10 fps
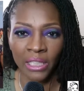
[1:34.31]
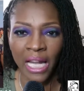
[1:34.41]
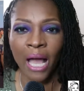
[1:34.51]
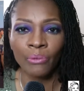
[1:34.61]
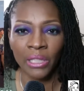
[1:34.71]
that
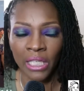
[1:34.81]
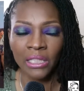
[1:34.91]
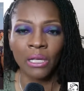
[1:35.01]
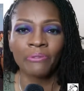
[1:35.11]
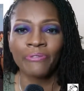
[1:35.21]
I would
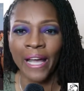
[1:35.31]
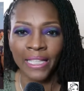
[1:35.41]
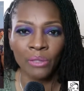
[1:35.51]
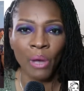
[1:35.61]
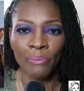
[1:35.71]
end up
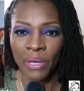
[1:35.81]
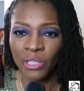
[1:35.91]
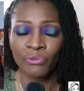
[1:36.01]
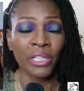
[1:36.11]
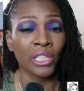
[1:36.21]
fighting my
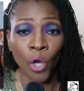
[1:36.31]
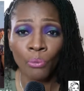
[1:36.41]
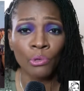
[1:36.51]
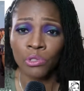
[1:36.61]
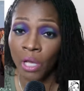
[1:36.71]
best friend and
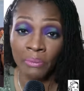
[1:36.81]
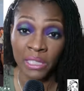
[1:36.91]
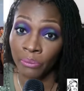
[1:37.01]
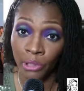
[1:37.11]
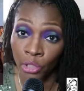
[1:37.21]
almost coming
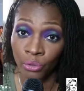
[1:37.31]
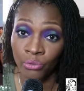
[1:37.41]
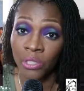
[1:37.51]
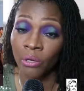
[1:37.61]
to blows.